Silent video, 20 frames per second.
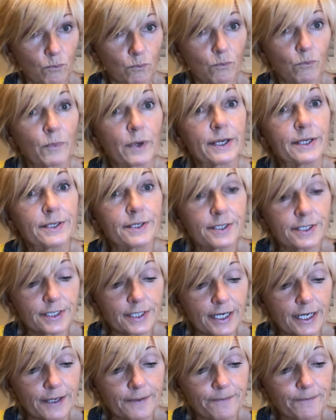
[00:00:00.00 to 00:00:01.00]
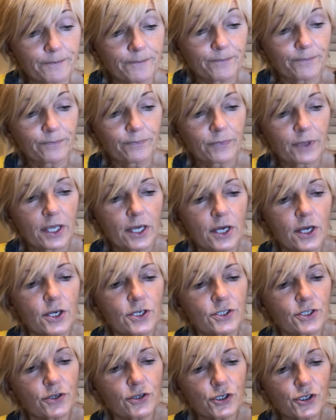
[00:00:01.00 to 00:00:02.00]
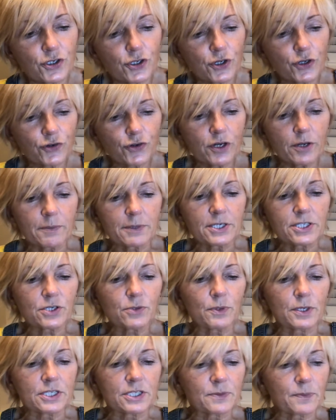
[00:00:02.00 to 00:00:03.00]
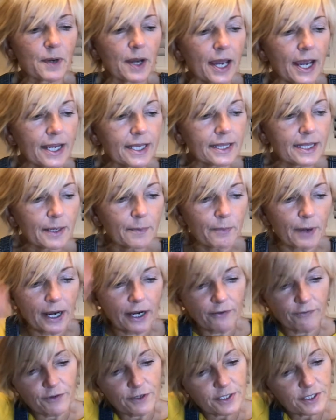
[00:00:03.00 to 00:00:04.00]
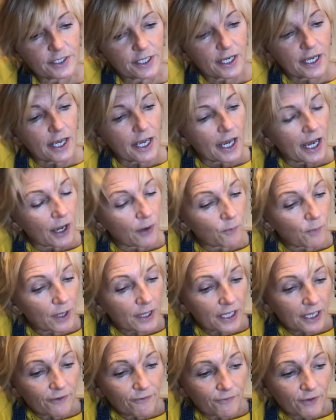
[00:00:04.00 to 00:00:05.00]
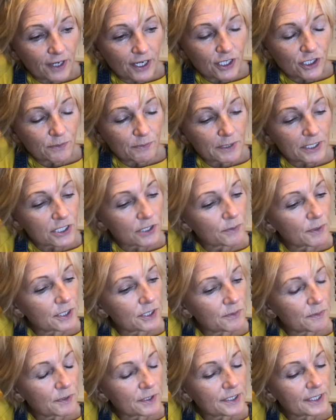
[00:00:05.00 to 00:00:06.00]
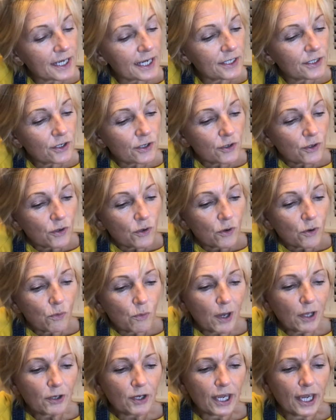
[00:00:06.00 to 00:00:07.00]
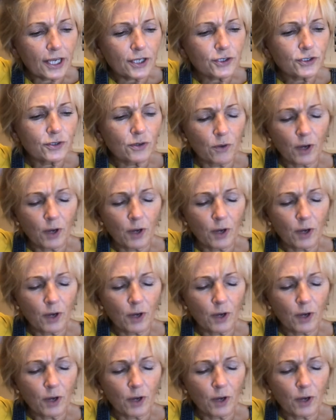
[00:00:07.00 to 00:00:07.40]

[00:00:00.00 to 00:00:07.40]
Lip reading: wait and see. So the children and Mr. Winsborrow ate their breakfast, and when they finished, Mr. Winsborrow said, Well, kids,